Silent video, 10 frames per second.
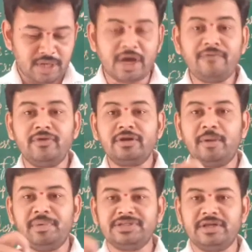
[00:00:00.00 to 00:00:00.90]
And after
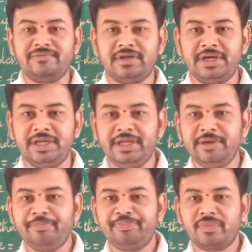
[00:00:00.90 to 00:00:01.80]
completion of the
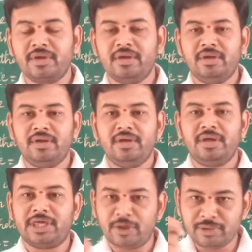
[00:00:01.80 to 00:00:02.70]

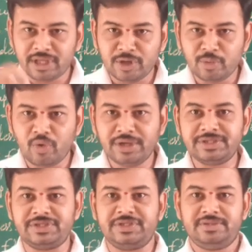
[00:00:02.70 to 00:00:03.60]
reading, give me the new
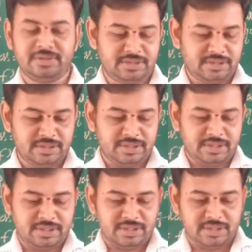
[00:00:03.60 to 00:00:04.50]
words
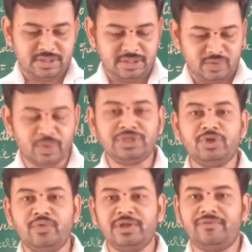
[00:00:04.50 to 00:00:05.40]
which
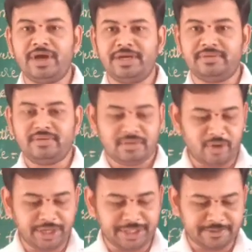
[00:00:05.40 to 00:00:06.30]
you will find.
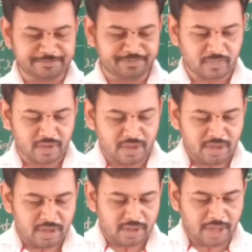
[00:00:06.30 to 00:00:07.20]
Got it?
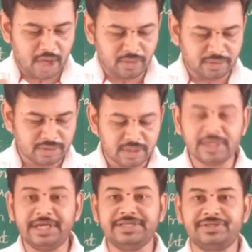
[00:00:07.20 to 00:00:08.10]
Now,
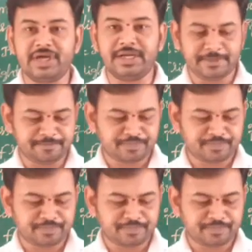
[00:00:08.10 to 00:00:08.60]
let us start.